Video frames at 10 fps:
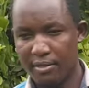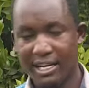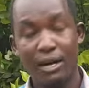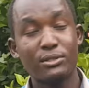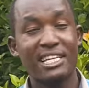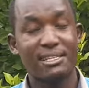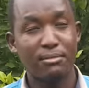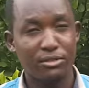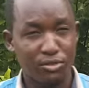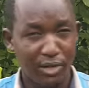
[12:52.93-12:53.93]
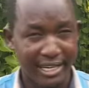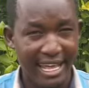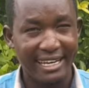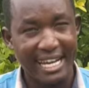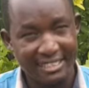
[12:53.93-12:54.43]
the County Assembly of Turkana
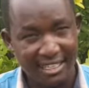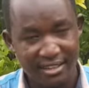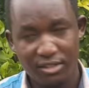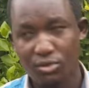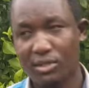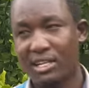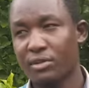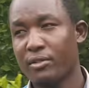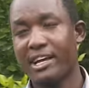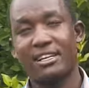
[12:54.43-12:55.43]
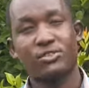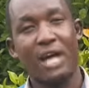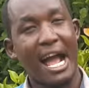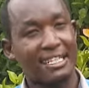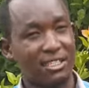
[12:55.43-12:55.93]
enacted the Turkana Youth Council
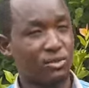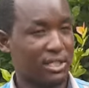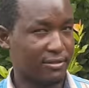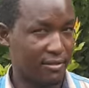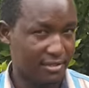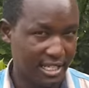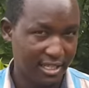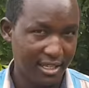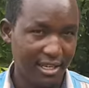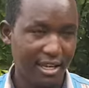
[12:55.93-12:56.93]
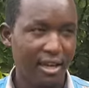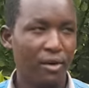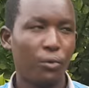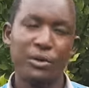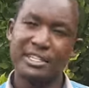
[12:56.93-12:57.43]
Act 2015,
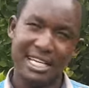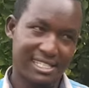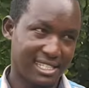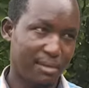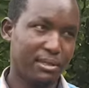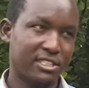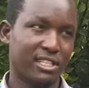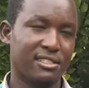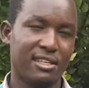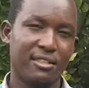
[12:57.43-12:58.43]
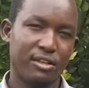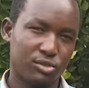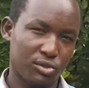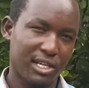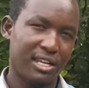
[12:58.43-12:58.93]
which establishes the
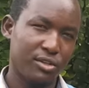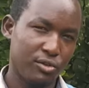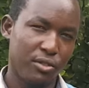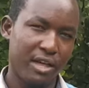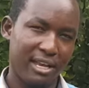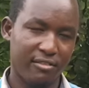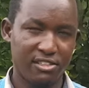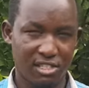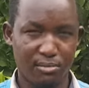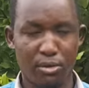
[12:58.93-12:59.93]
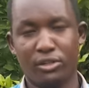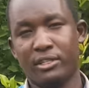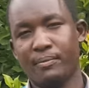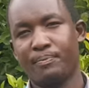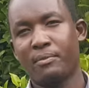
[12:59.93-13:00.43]
Turkana Youth Advisory Board.
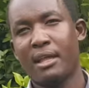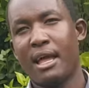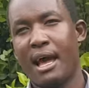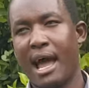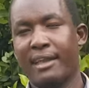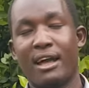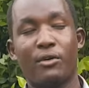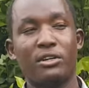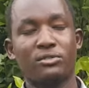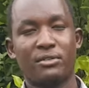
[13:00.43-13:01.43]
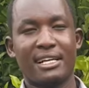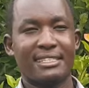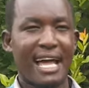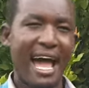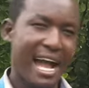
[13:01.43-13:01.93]
And according to that
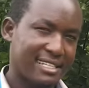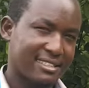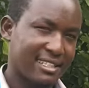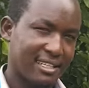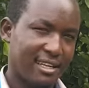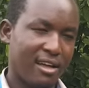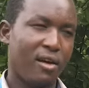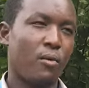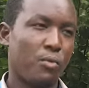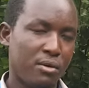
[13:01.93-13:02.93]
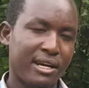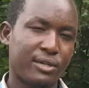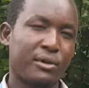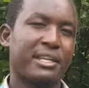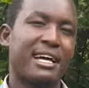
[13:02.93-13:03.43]
act, we were
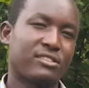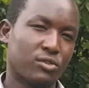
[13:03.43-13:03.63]
required as